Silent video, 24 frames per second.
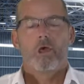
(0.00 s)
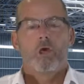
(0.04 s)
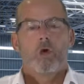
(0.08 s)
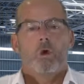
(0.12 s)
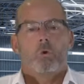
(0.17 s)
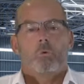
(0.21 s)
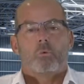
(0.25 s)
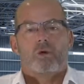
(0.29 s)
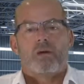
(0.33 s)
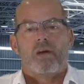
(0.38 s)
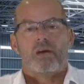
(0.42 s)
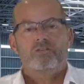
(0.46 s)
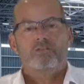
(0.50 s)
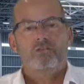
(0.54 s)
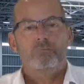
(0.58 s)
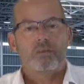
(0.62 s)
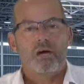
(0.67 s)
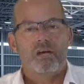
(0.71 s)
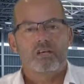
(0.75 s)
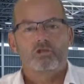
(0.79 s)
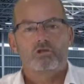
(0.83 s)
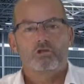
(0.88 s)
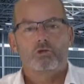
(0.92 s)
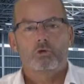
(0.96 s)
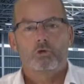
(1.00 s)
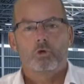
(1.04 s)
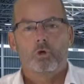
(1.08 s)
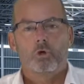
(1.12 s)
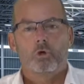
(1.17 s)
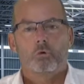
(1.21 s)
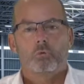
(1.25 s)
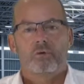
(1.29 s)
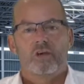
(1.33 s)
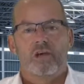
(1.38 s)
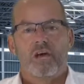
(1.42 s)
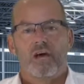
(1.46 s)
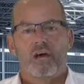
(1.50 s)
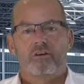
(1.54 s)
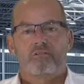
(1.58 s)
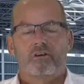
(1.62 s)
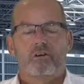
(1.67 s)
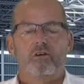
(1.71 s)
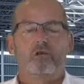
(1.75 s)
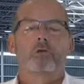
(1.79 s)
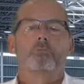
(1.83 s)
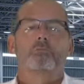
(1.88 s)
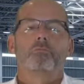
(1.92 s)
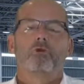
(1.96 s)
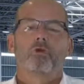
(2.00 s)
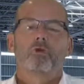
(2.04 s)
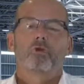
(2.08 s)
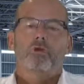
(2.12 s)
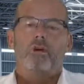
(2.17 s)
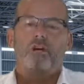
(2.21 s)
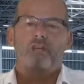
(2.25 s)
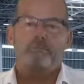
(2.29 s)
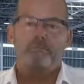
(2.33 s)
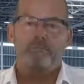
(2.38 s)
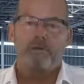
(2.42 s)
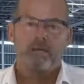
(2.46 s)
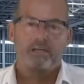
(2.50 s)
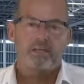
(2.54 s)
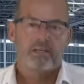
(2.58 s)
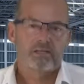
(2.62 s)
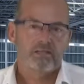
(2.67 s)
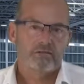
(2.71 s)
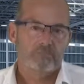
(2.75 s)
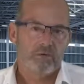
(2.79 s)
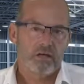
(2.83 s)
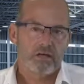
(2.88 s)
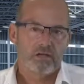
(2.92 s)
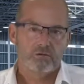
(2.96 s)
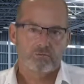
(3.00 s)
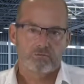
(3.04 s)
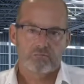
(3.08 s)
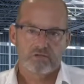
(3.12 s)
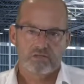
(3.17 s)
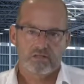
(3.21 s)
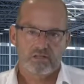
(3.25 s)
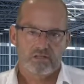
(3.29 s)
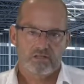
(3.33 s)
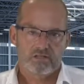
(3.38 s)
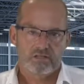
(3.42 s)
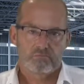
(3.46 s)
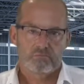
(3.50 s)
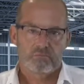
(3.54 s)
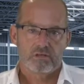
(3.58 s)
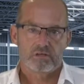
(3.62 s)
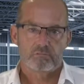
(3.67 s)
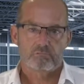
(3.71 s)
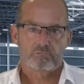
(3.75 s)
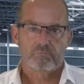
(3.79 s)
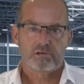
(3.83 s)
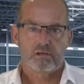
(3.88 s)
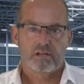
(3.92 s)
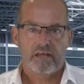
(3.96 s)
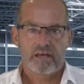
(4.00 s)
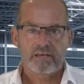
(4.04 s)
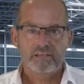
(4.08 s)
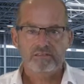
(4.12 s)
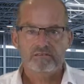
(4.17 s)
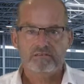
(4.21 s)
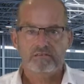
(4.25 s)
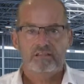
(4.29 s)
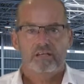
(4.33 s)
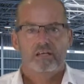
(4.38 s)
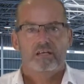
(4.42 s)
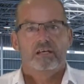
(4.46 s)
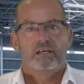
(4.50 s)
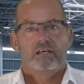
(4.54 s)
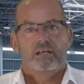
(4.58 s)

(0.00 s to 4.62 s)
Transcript: We have to make sure that we have a computerized maintenance management system in place.